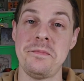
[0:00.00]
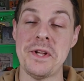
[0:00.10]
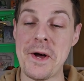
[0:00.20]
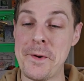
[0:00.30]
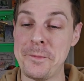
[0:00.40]

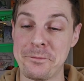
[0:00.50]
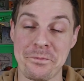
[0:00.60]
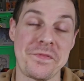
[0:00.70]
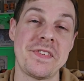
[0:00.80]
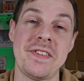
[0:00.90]
You know,
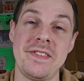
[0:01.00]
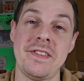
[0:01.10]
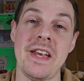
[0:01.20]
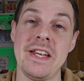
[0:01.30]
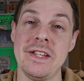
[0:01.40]

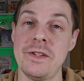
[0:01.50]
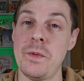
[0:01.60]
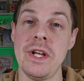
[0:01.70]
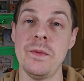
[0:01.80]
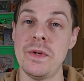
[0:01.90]
take it the
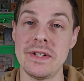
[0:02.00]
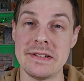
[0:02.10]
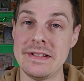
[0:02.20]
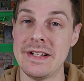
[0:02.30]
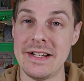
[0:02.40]
way you want.